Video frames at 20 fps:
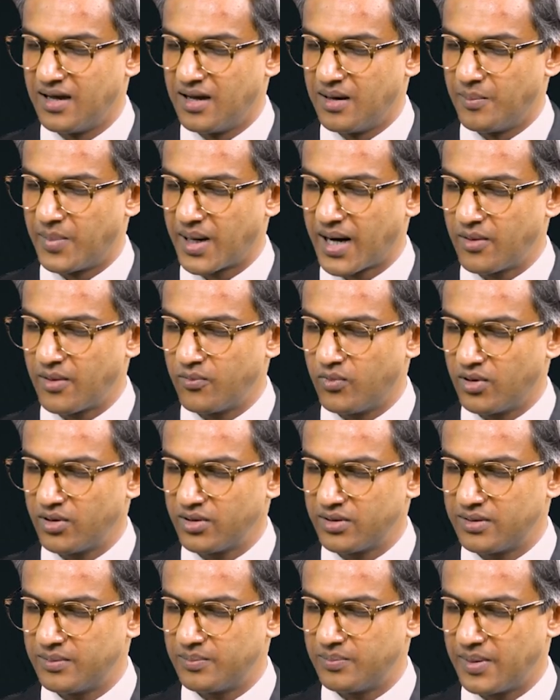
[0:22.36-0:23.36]
But I
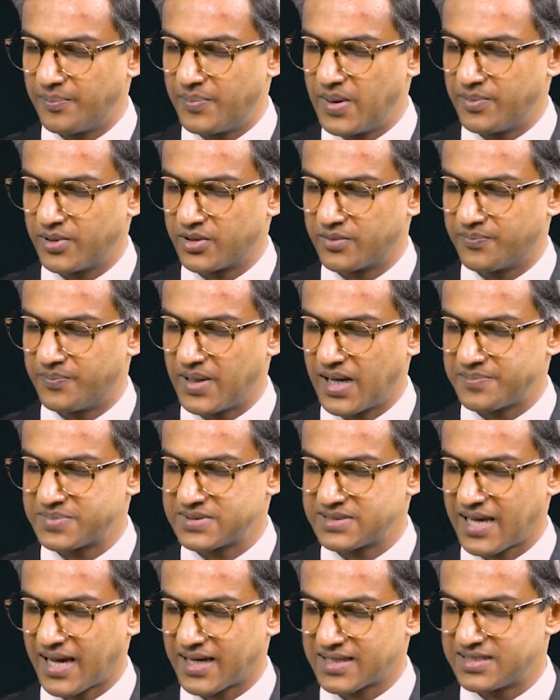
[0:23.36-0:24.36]
want people to
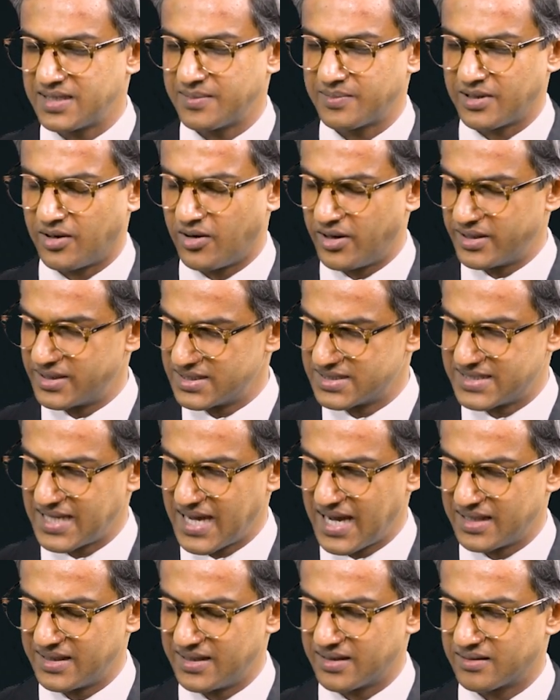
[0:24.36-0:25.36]
perhaps accept or
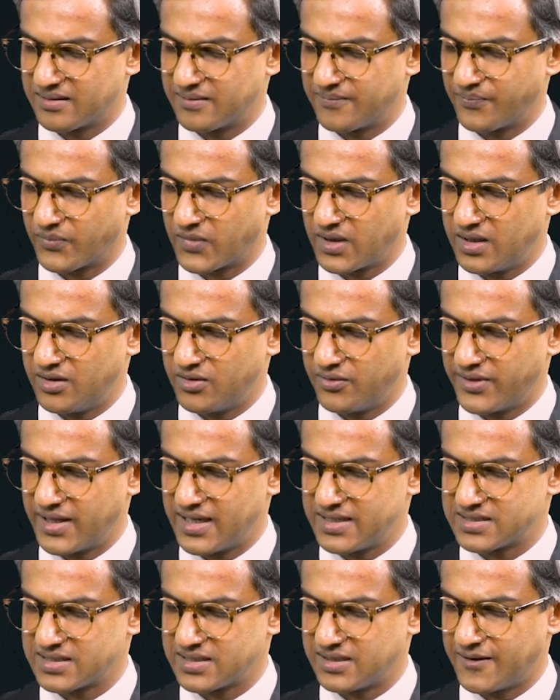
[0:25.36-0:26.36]
understand that,
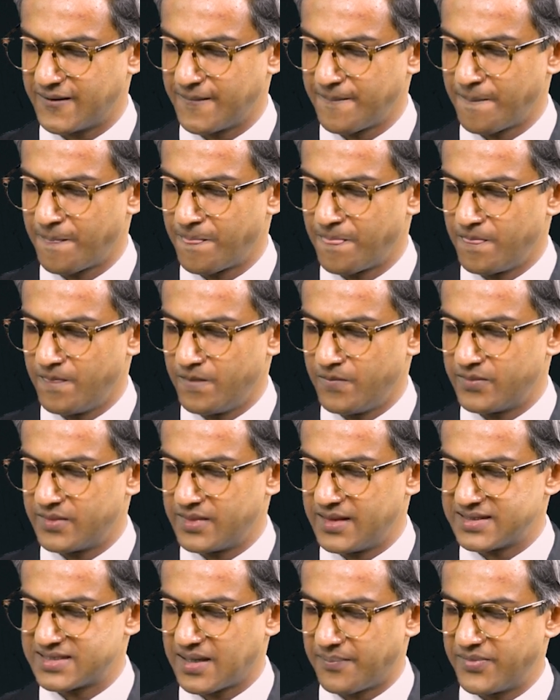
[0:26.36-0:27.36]

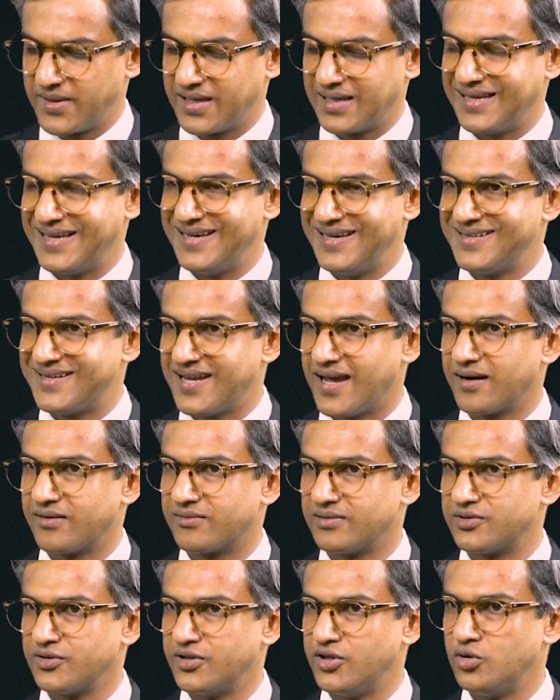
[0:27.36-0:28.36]
there's something
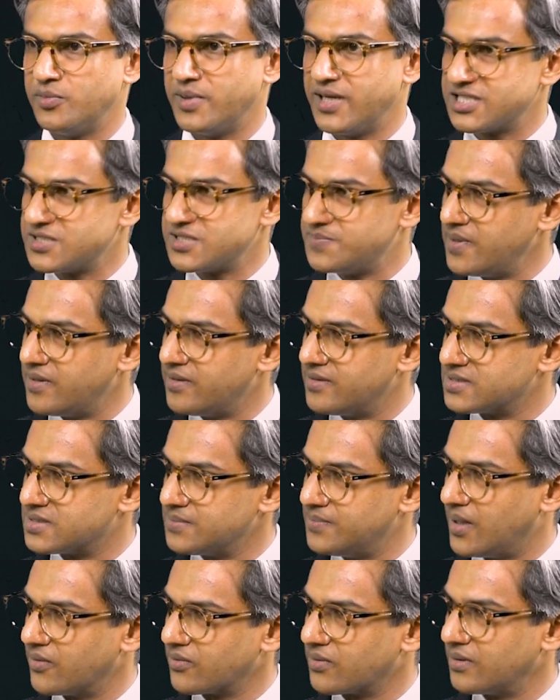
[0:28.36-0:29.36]
integral to the human experience
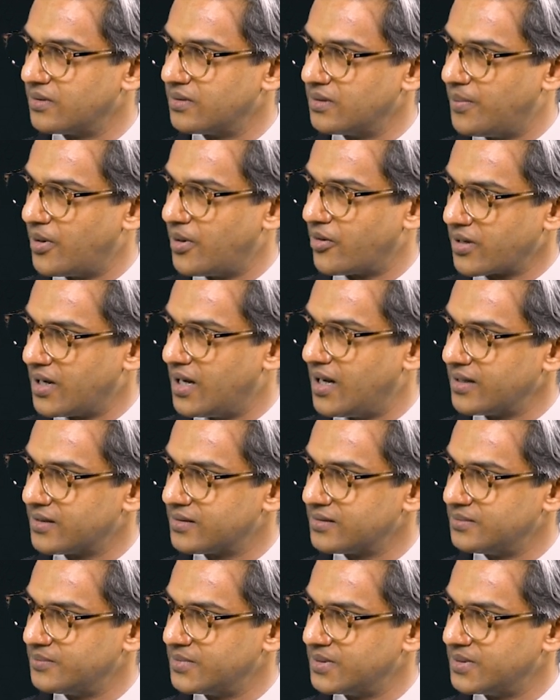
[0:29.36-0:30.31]
about art.